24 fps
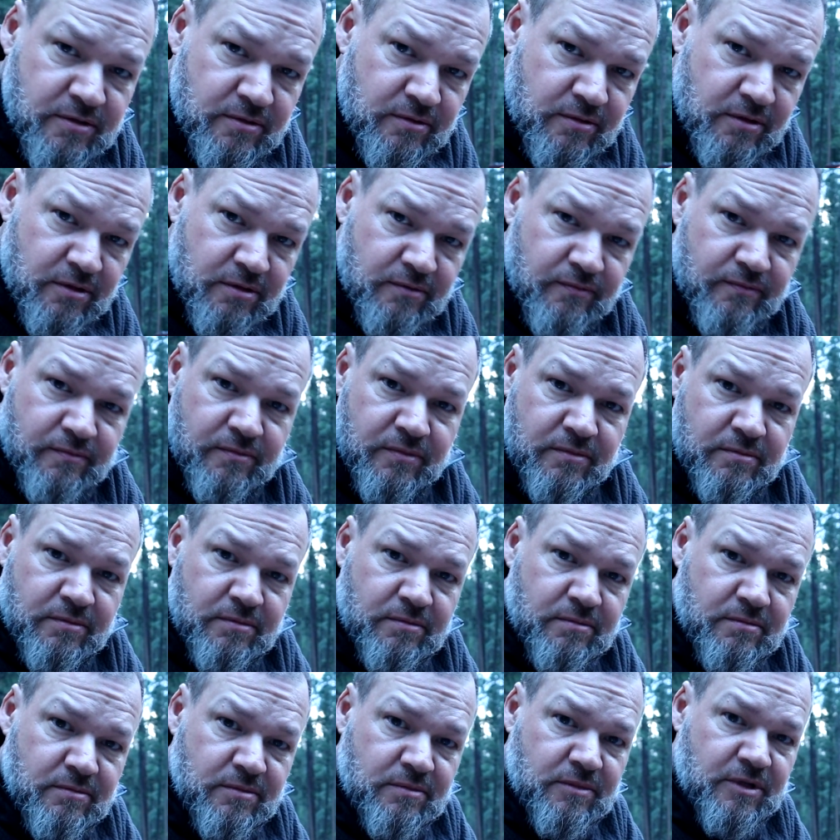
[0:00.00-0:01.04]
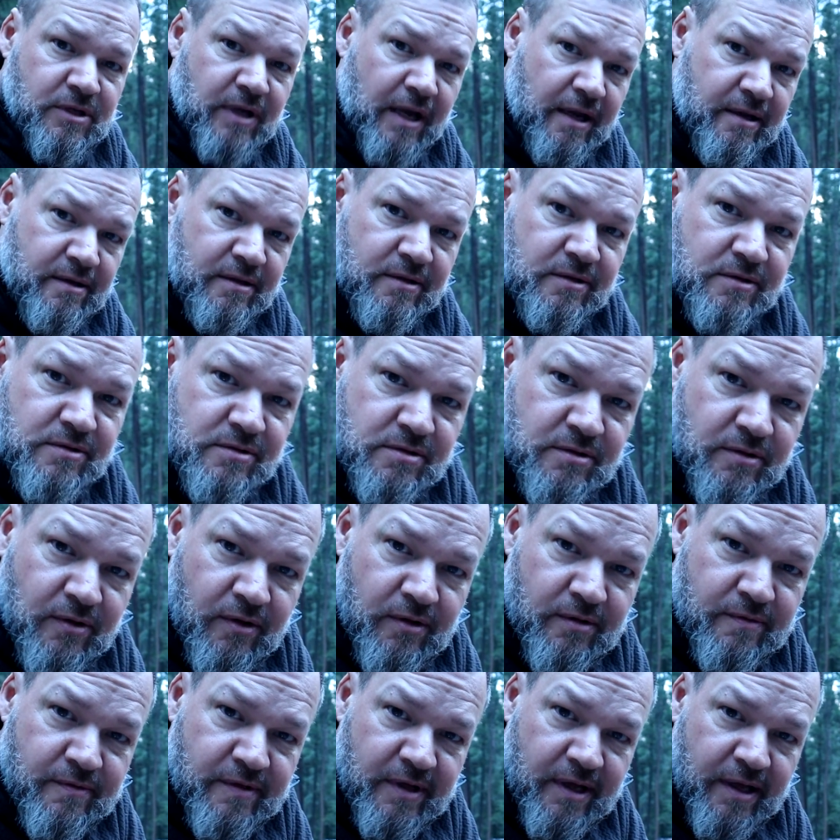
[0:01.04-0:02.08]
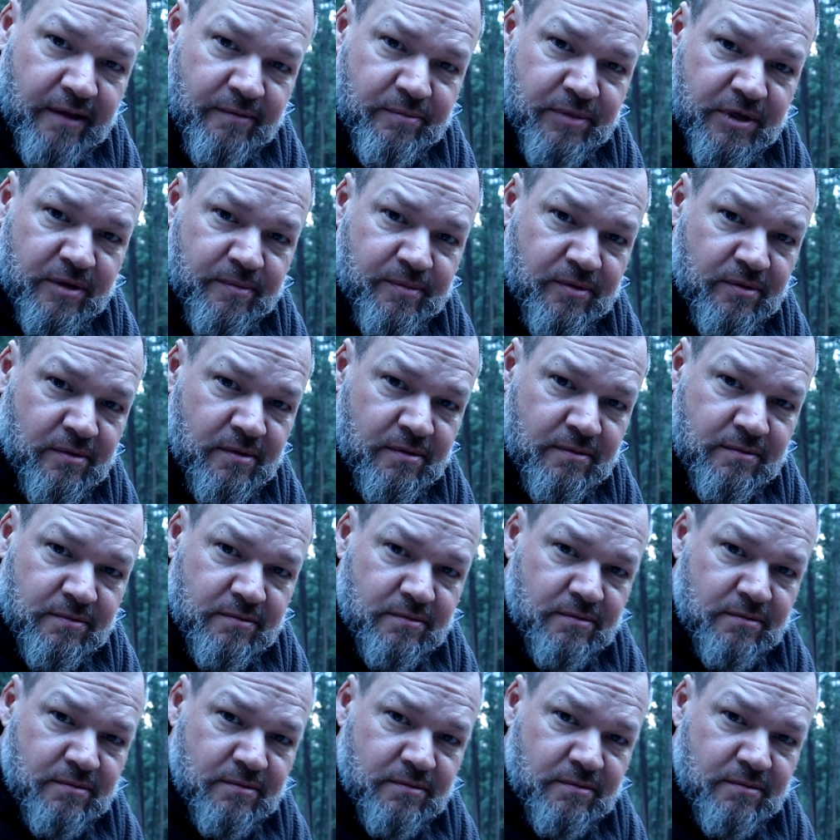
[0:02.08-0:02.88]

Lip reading: and good tidings and all of that, people.